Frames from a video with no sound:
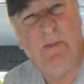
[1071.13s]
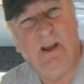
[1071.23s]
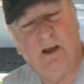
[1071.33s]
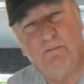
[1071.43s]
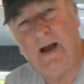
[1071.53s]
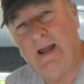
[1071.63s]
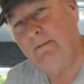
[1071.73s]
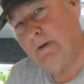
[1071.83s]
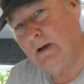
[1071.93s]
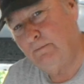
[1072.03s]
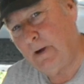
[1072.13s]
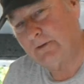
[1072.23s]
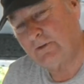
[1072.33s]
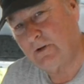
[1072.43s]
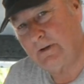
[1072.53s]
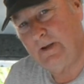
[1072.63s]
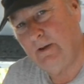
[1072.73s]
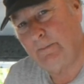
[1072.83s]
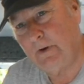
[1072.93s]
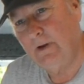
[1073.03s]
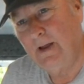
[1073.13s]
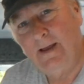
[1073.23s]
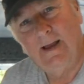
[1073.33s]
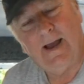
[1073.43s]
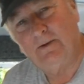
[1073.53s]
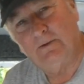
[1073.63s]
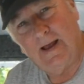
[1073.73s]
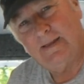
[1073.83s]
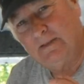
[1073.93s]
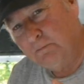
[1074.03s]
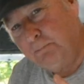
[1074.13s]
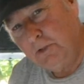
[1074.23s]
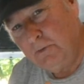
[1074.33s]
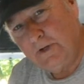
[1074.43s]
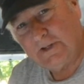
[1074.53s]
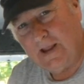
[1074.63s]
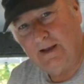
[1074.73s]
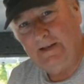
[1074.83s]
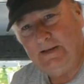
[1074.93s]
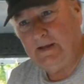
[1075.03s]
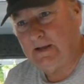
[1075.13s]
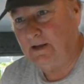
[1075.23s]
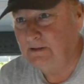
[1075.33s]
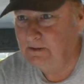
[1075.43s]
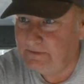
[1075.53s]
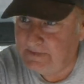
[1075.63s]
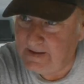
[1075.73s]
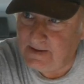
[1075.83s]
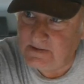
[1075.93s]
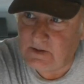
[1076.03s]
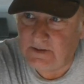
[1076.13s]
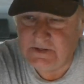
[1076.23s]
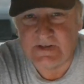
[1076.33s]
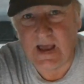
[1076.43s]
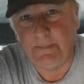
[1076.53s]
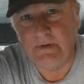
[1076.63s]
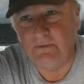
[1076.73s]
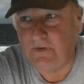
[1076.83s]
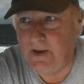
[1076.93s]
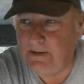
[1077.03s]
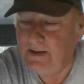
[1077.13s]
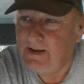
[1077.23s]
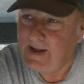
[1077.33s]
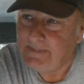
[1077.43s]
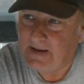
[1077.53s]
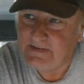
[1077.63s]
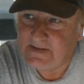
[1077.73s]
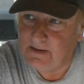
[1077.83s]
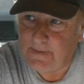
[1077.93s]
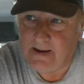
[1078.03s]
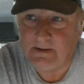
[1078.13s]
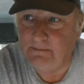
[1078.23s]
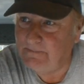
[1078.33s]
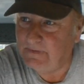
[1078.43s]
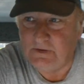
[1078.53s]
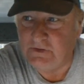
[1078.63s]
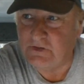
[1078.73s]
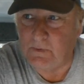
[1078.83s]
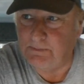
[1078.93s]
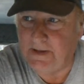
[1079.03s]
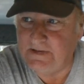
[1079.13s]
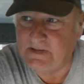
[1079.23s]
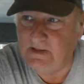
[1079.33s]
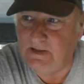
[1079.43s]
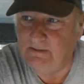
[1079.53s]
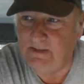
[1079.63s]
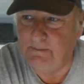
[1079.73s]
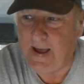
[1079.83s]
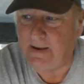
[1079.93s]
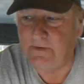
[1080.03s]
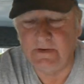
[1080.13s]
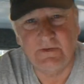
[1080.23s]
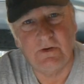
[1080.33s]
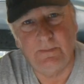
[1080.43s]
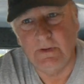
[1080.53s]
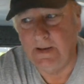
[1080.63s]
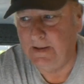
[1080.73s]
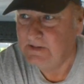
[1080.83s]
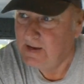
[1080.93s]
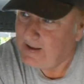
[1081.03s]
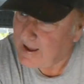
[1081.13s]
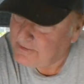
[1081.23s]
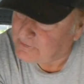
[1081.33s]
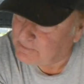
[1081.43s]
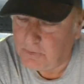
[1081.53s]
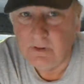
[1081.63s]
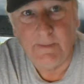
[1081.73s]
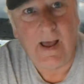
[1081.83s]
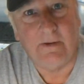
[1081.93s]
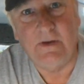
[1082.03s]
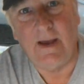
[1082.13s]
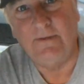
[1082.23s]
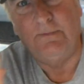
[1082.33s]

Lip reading: me on my box truck camper. I don't like the bluish LED color. These I just happened to find. The nice thing about them, you just replace the batteries, AAAs, and you can pull them out and you have a